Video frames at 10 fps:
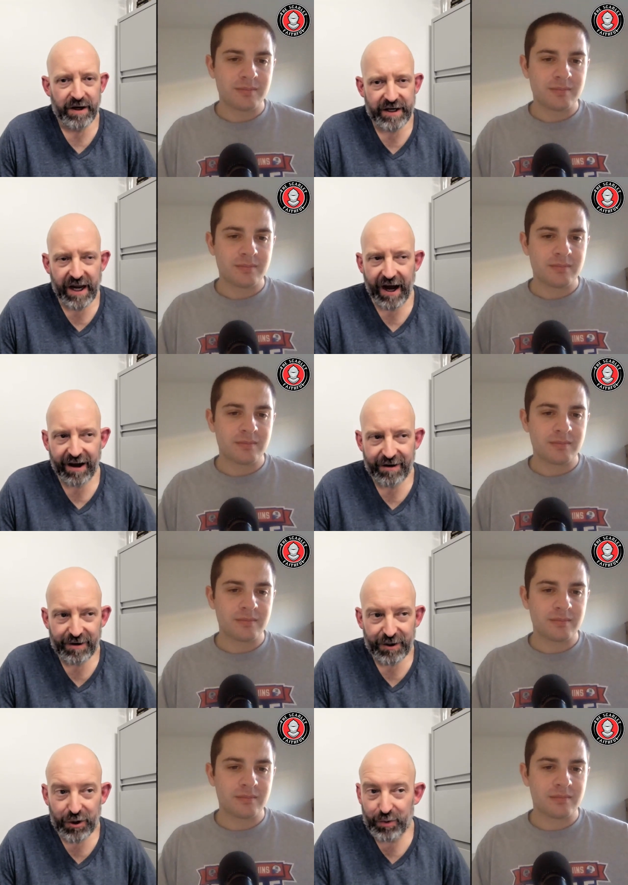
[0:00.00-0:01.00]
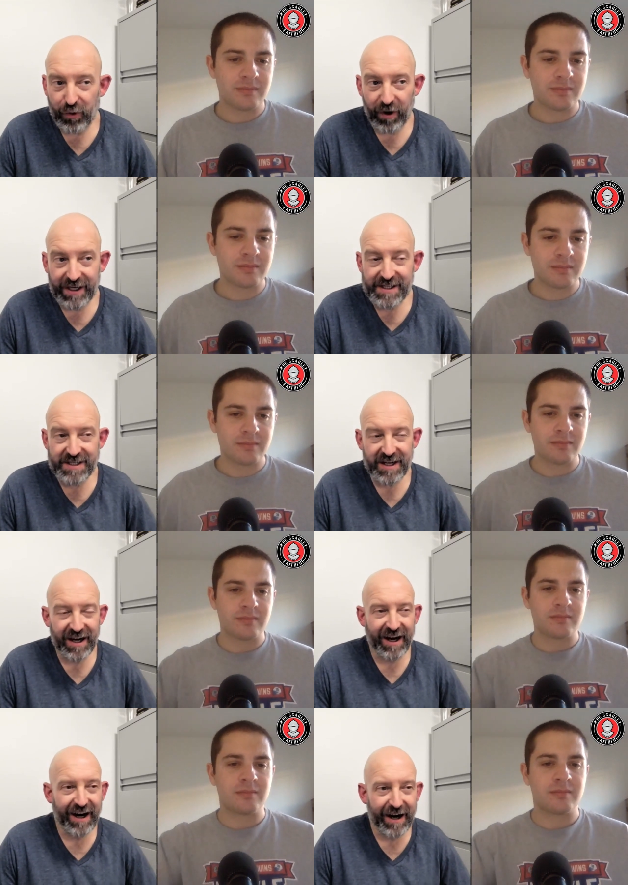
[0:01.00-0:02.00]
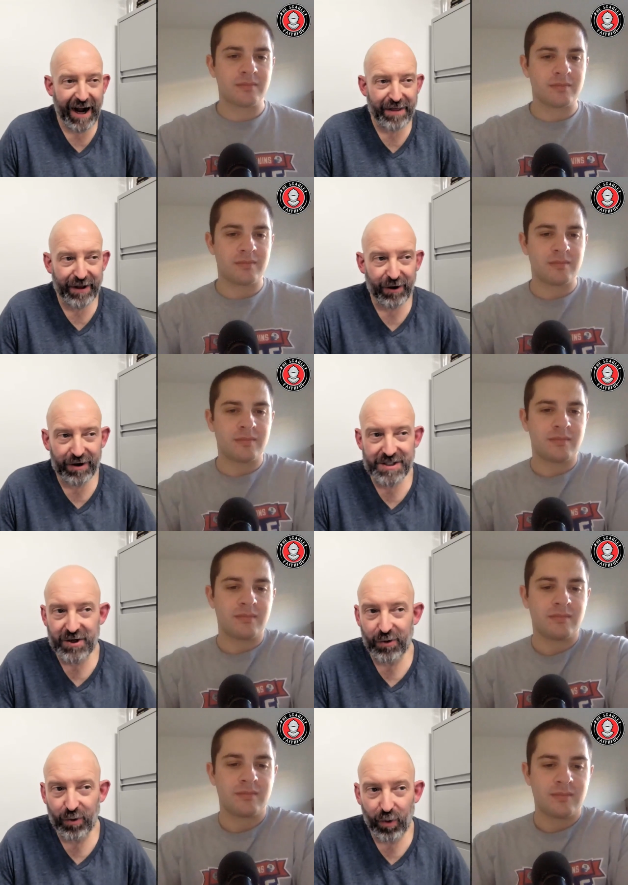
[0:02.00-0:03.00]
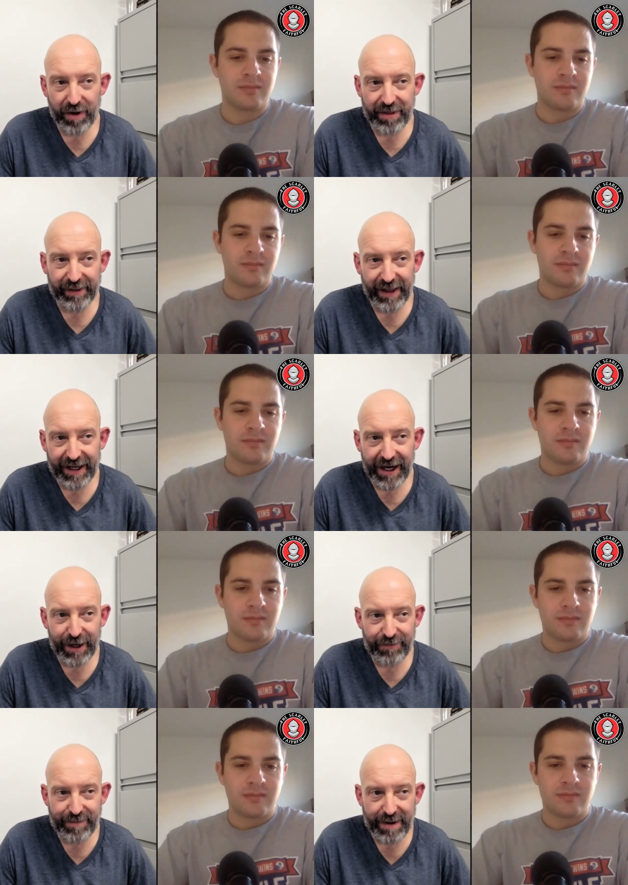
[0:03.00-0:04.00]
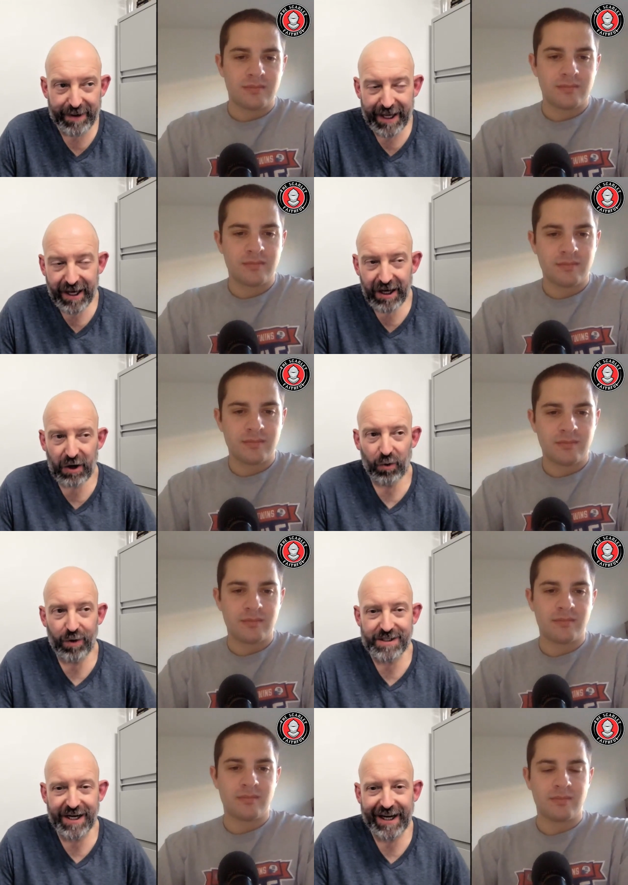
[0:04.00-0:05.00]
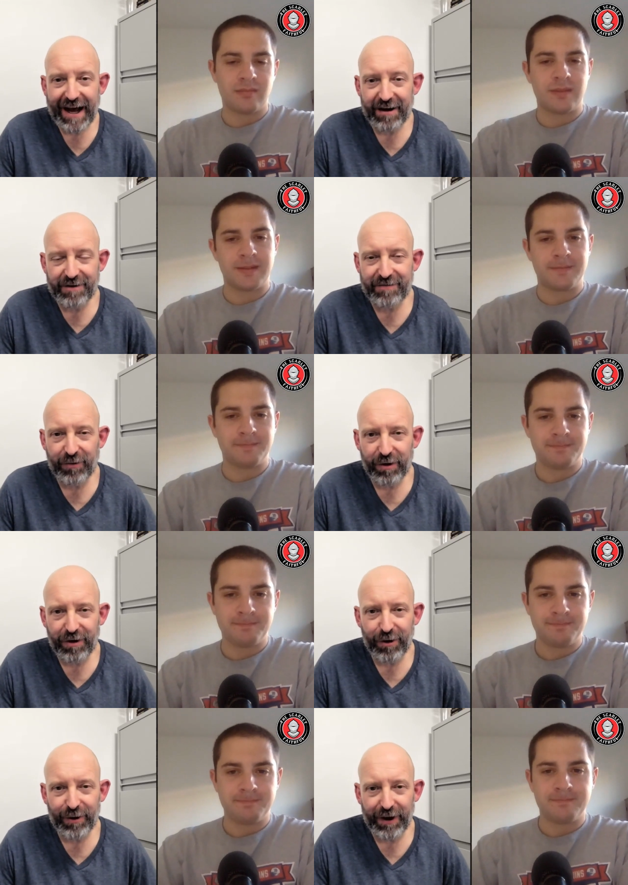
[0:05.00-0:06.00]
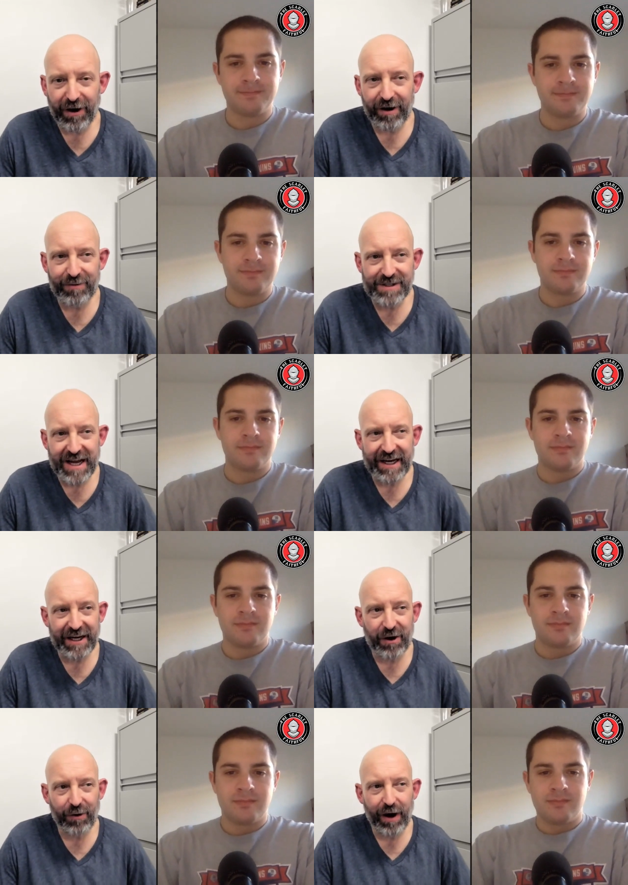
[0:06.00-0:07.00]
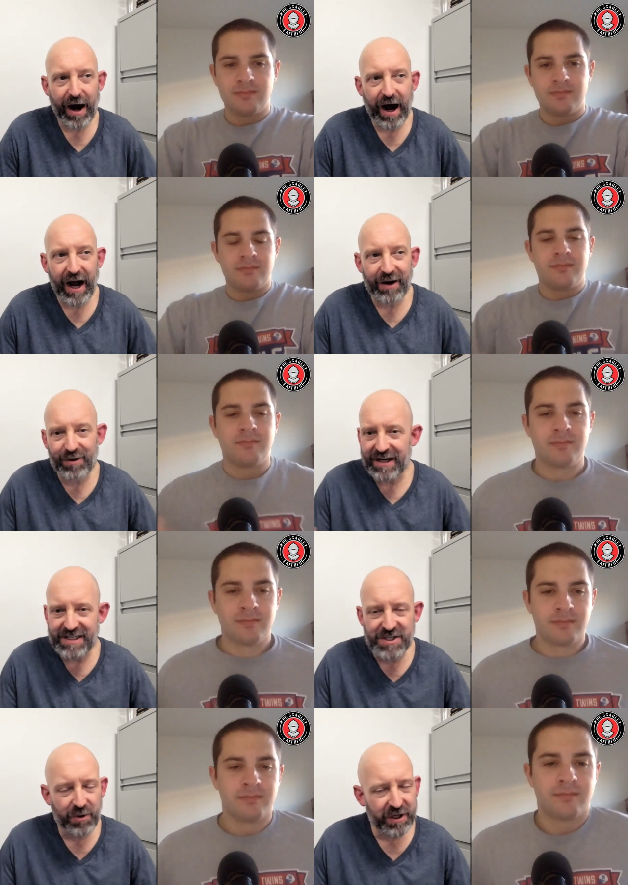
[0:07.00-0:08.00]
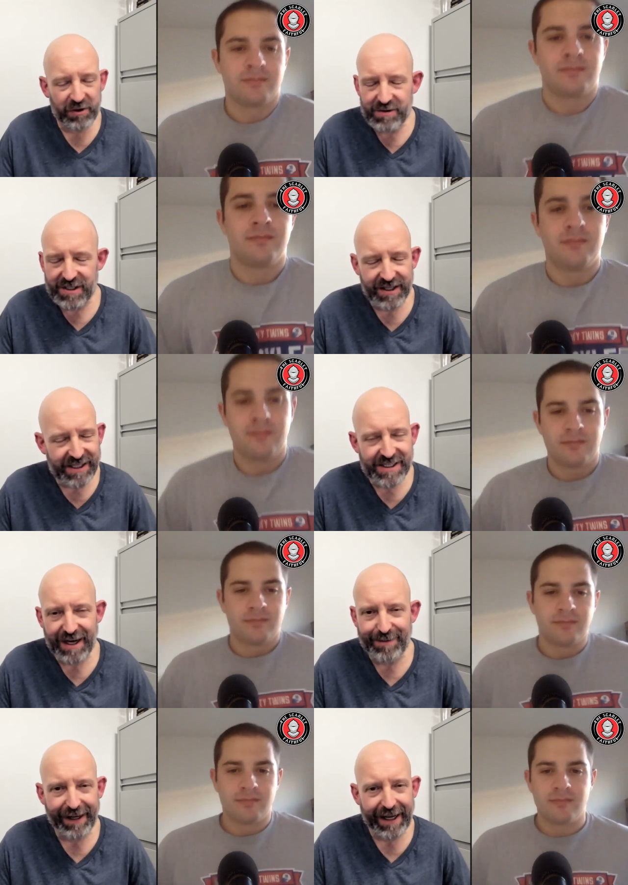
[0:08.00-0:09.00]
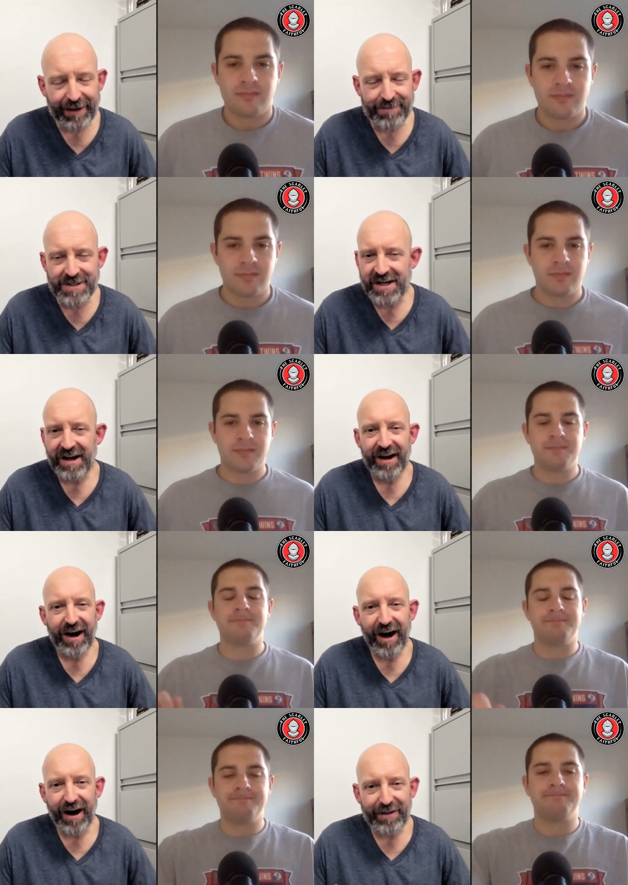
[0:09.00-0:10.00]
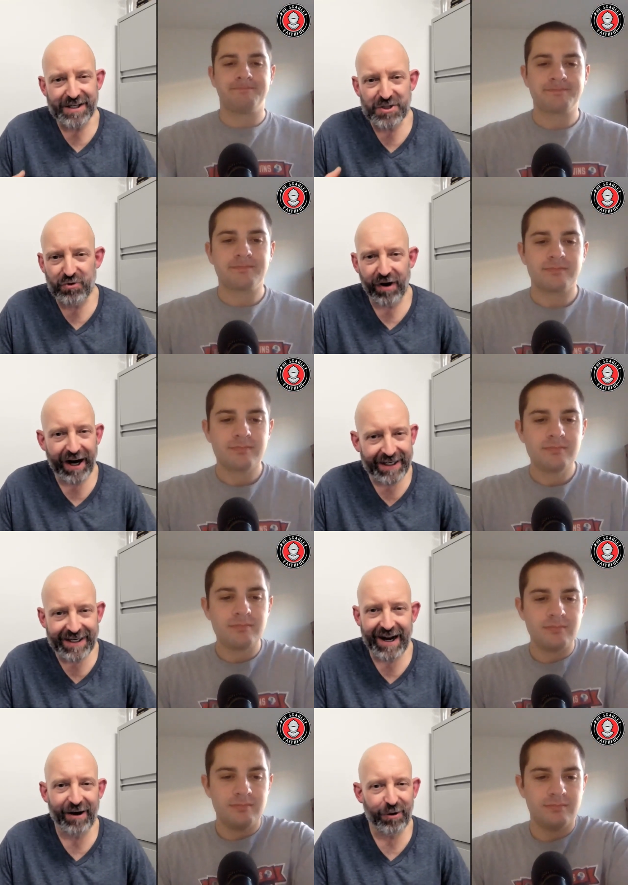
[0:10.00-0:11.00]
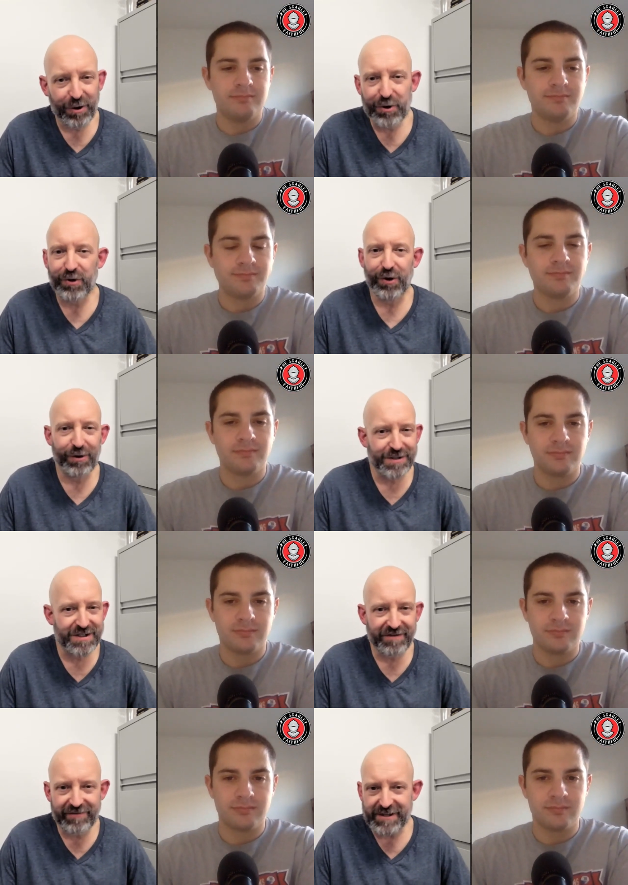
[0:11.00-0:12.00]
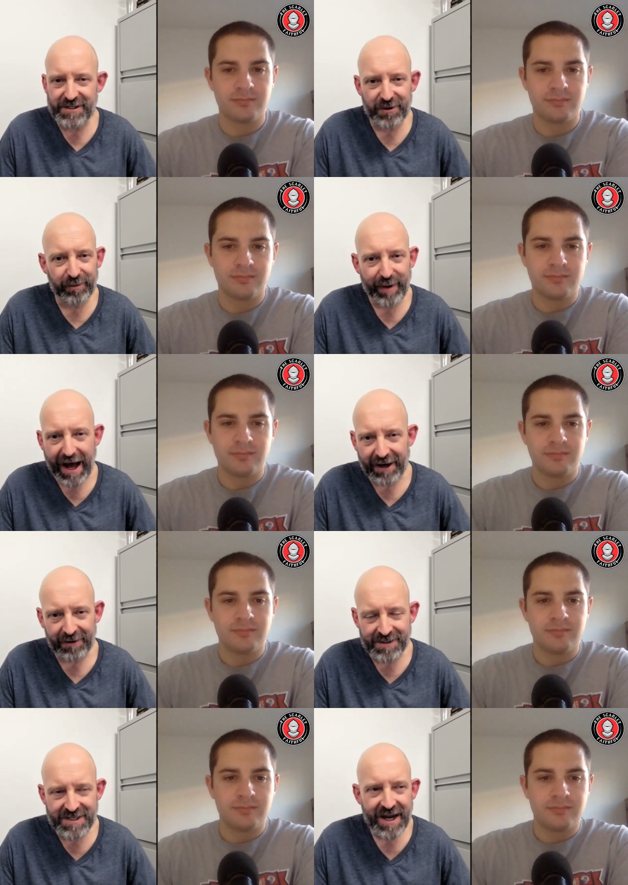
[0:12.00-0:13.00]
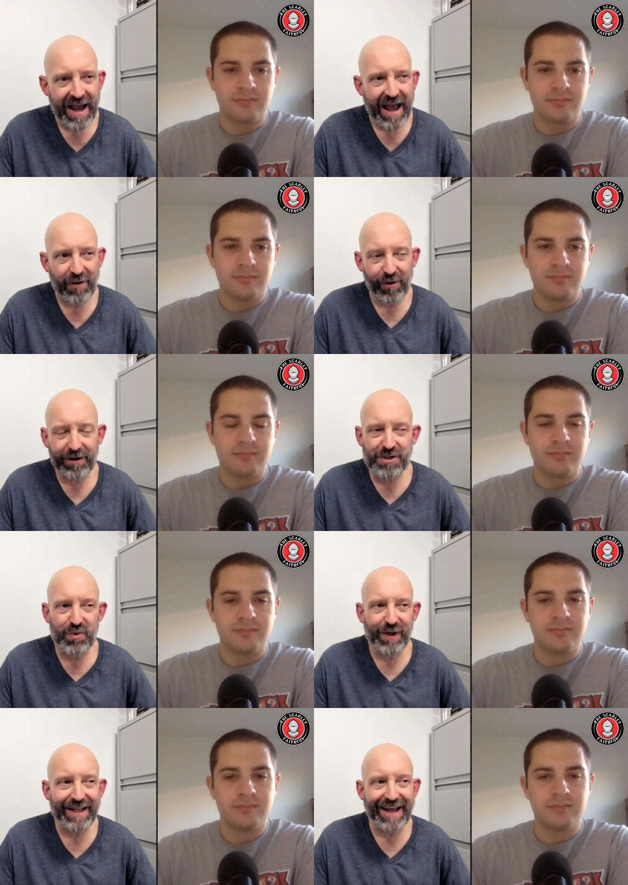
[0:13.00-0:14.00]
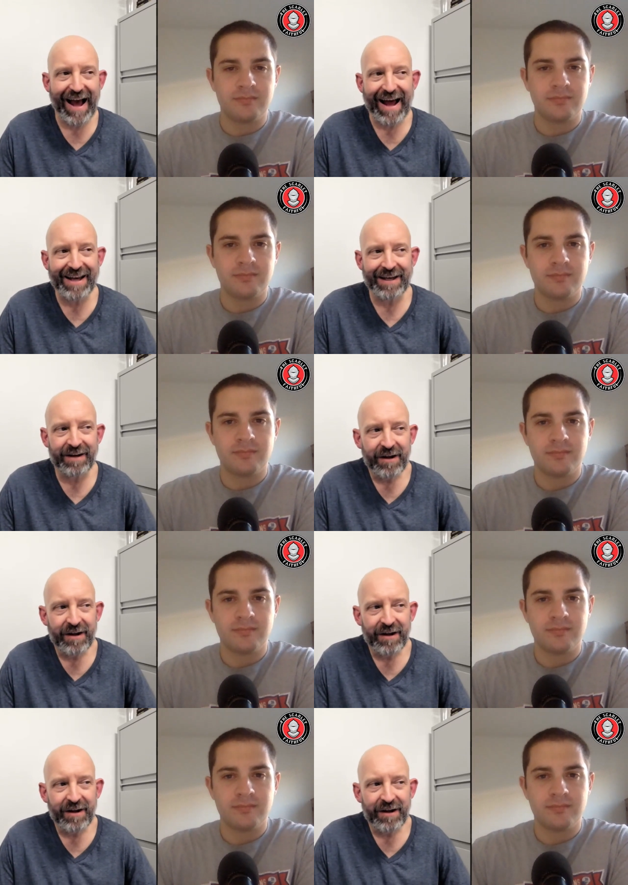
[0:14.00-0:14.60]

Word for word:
Speaker 1: Yeah, good points. Uh, I think also one thing that kind of maybe wasn't accounted for early on was that you know Iowa is so used to these type of games, uh, these grinded out, close, physical battles, and Rutgers really hadn't